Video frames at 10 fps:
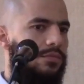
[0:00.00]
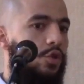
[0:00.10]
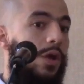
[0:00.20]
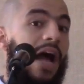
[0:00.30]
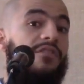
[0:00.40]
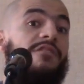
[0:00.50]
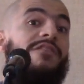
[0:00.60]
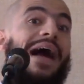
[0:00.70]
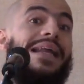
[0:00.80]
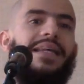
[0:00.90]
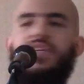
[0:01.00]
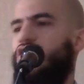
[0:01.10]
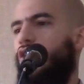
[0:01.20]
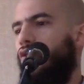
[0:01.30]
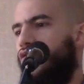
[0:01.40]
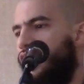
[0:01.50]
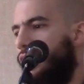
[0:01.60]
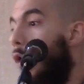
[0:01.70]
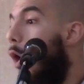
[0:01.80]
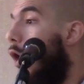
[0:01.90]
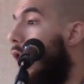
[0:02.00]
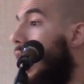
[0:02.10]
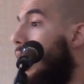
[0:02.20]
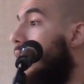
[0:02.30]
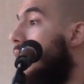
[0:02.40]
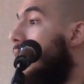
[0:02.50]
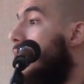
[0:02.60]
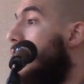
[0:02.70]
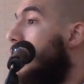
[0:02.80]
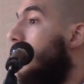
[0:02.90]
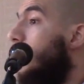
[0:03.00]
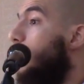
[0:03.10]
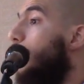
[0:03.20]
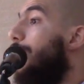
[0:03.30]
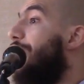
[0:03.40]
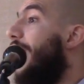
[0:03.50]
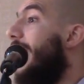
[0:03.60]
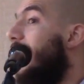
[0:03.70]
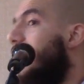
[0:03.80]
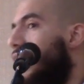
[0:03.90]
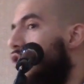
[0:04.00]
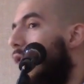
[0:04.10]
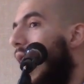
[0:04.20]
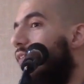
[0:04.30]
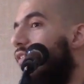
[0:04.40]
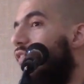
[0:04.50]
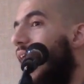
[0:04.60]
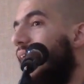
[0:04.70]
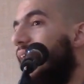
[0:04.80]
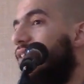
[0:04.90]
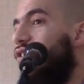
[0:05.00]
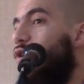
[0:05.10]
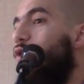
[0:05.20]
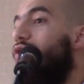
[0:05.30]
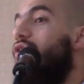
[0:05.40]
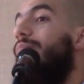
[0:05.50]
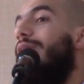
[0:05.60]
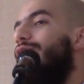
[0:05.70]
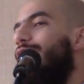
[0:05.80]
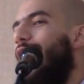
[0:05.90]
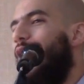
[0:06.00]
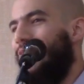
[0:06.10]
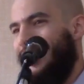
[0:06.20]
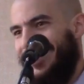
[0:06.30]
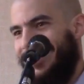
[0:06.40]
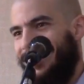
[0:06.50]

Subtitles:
You have a valid excuse, or you think you have a valid excuse, but you don't.